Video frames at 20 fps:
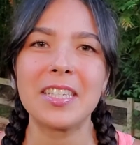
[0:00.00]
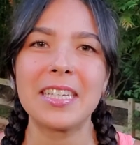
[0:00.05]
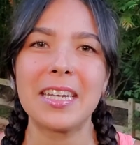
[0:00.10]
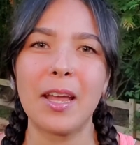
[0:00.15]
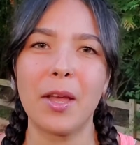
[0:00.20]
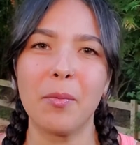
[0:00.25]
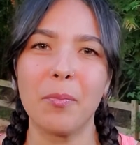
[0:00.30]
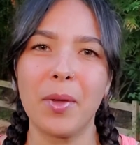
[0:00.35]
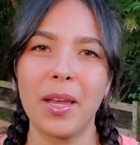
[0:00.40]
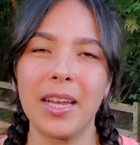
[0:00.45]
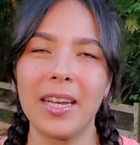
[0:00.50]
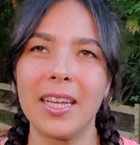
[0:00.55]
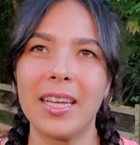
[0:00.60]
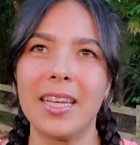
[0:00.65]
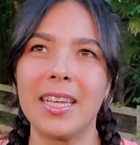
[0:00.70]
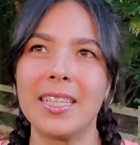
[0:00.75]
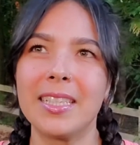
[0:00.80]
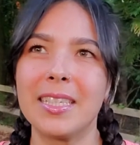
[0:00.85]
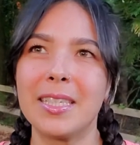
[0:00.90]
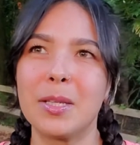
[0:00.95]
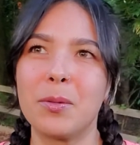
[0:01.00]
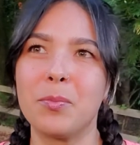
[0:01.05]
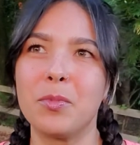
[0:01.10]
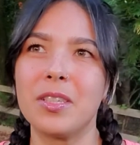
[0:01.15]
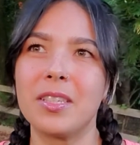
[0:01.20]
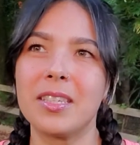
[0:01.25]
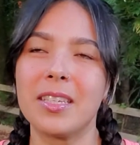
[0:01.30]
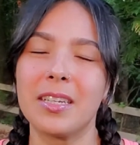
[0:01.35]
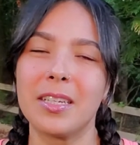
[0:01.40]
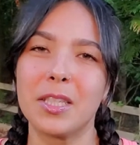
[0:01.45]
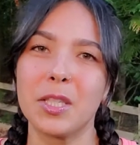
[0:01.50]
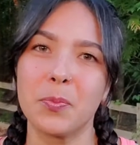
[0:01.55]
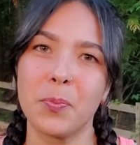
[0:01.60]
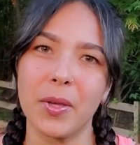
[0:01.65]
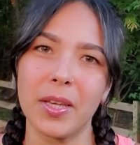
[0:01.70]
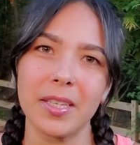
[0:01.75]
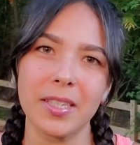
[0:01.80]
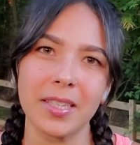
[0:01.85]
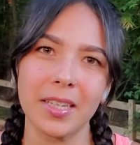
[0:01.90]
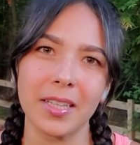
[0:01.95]
day I made it, and someone said it's
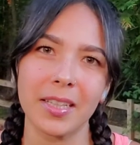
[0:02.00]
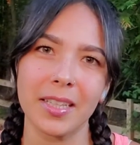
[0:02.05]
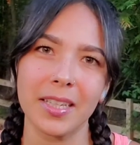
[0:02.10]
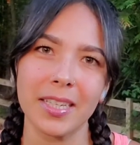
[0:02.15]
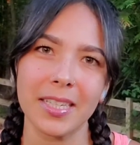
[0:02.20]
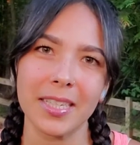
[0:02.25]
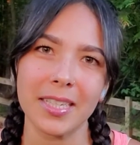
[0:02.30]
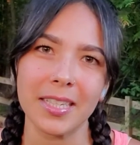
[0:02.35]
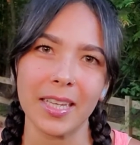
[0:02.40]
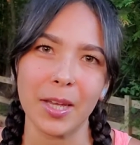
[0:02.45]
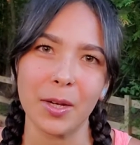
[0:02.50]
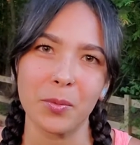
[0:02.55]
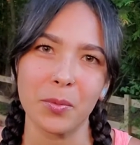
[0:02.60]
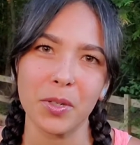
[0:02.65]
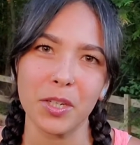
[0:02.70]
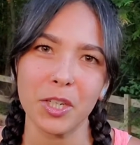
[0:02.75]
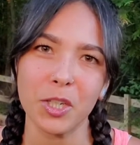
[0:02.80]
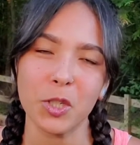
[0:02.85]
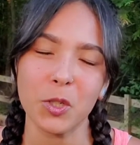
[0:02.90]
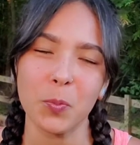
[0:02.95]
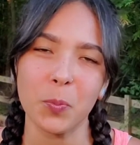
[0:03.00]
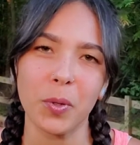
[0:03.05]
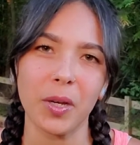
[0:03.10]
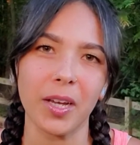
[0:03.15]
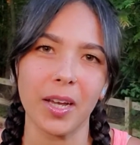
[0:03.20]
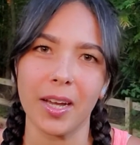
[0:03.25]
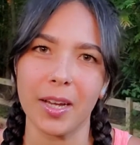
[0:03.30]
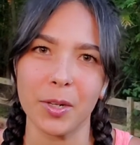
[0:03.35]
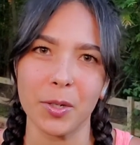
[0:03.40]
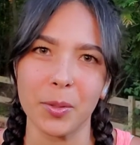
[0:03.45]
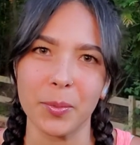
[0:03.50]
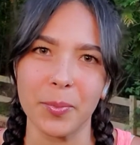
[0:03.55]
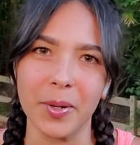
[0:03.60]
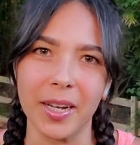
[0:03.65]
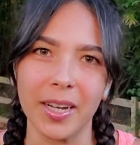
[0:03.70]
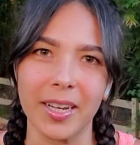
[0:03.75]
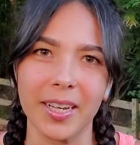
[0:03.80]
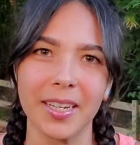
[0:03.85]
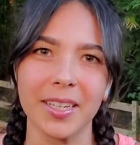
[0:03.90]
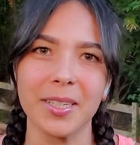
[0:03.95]
basically a sandwich, but I don't
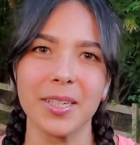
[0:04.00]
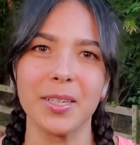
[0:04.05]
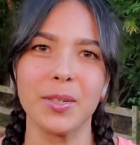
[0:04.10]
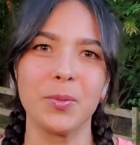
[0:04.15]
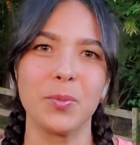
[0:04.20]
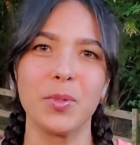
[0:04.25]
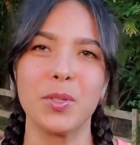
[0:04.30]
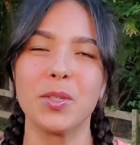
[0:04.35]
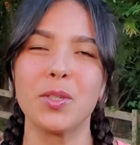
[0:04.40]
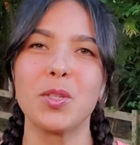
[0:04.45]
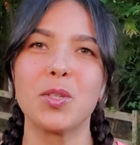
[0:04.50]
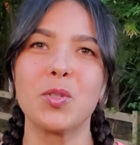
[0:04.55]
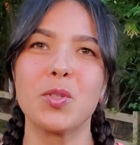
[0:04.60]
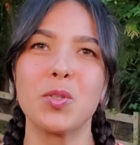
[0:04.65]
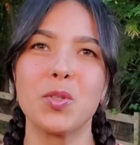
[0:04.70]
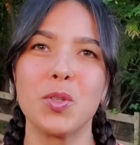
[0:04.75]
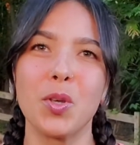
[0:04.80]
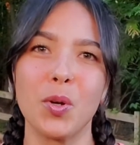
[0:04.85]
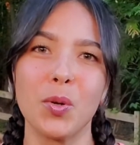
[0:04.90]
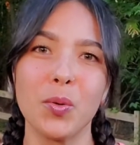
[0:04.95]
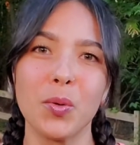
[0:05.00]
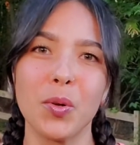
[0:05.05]
mind. It was so